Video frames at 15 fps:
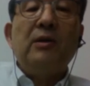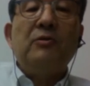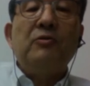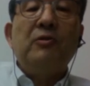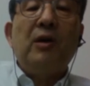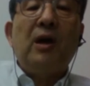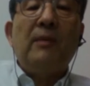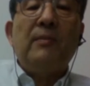Do
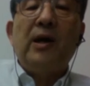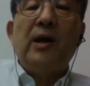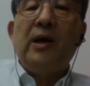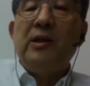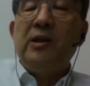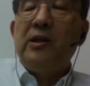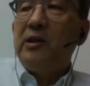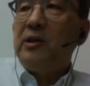you have
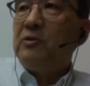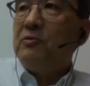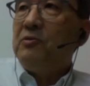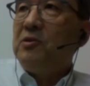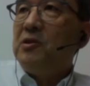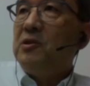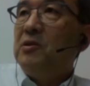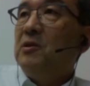any
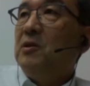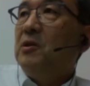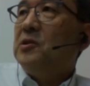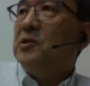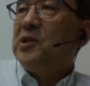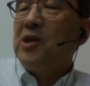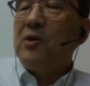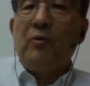good
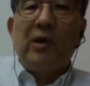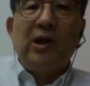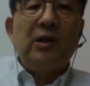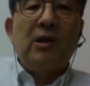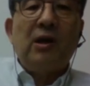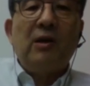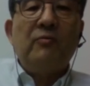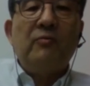
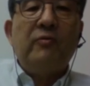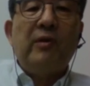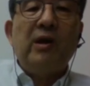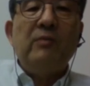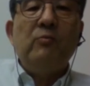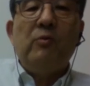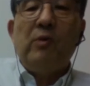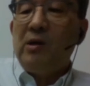theoretical
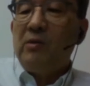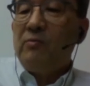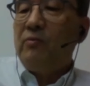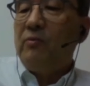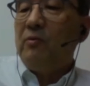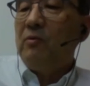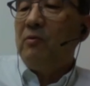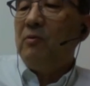framework
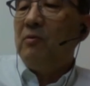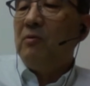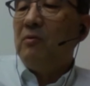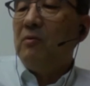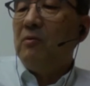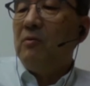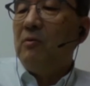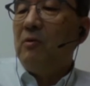
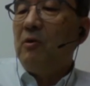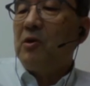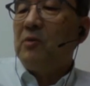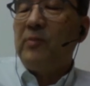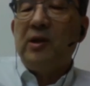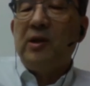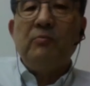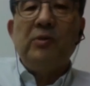for
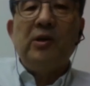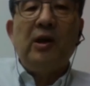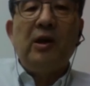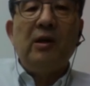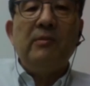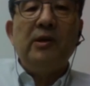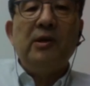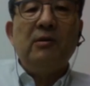occupant
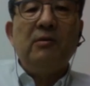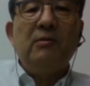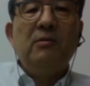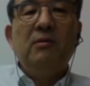behavior?